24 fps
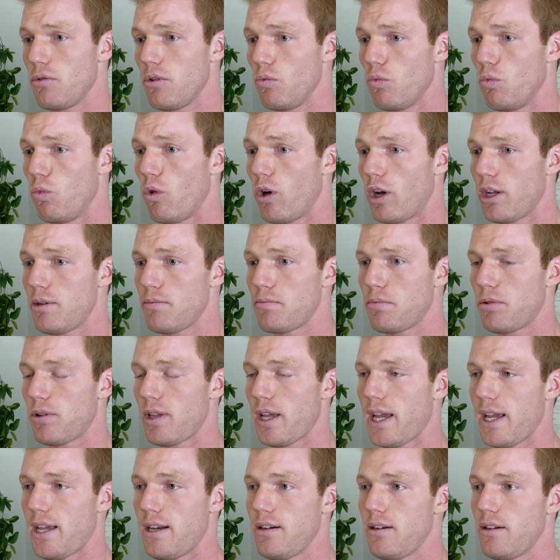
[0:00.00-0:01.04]
one
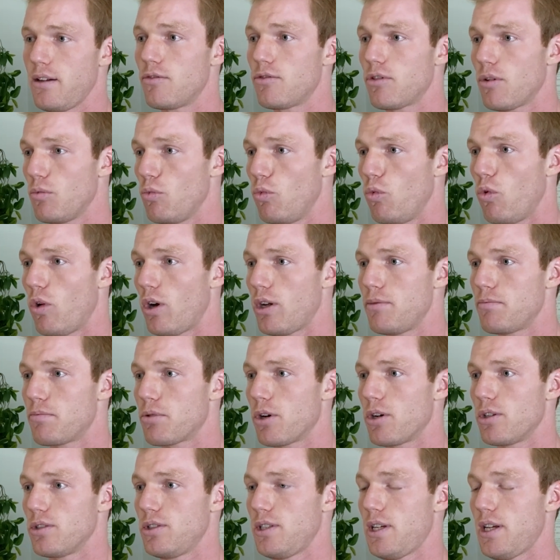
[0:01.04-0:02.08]
plan from one
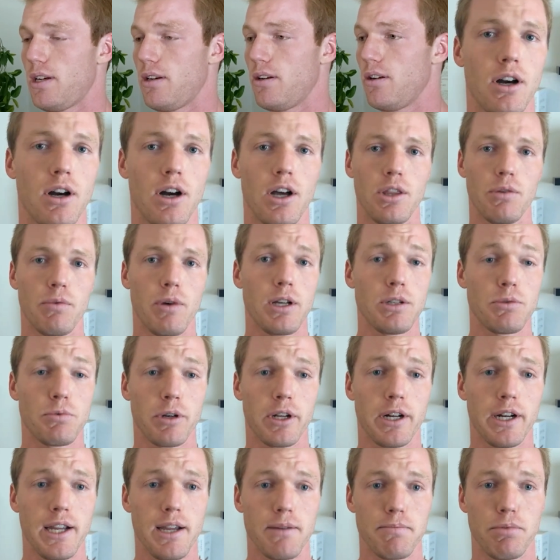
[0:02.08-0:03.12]
person. Otherwise, we're
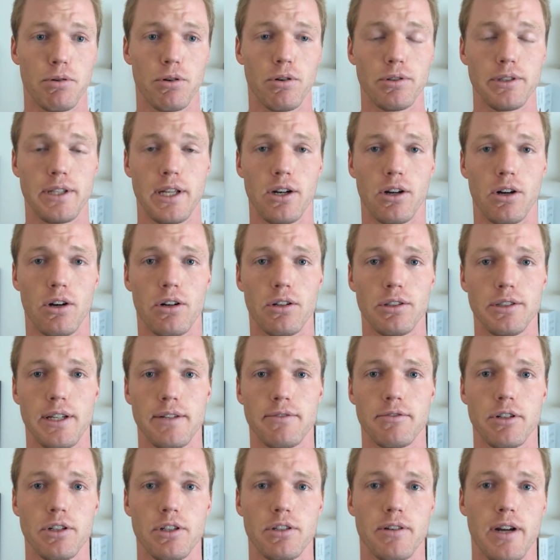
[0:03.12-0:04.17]
gonna get pulled in all
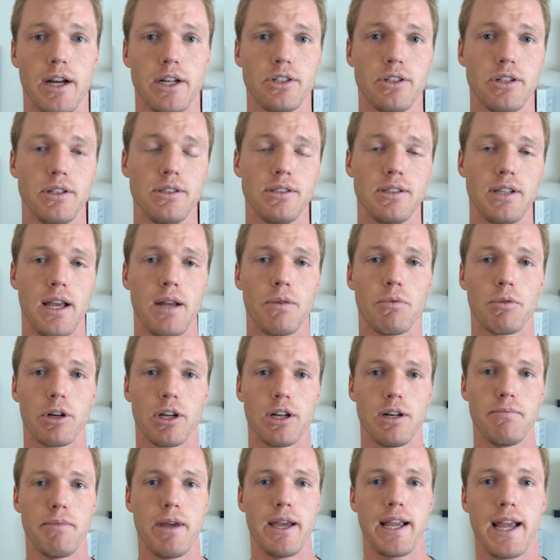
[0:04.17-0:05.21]
different directions and we're
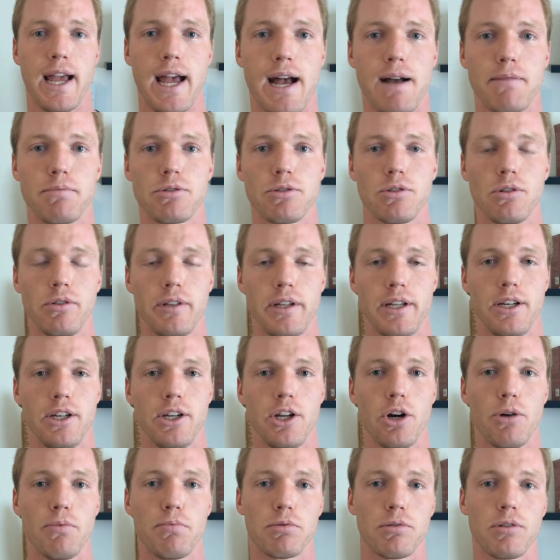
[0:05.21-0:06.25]
gonna make absolutely
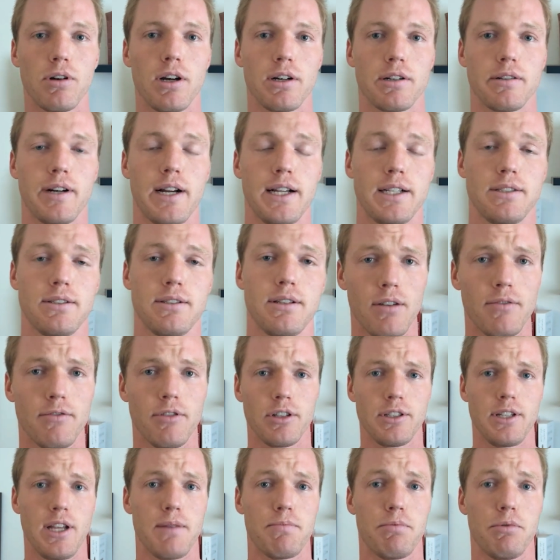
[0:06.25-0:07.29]
no progress. For
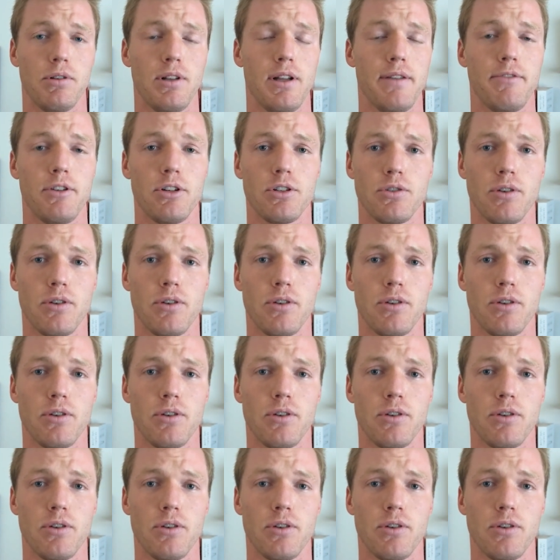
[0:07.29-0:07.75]
example, if you're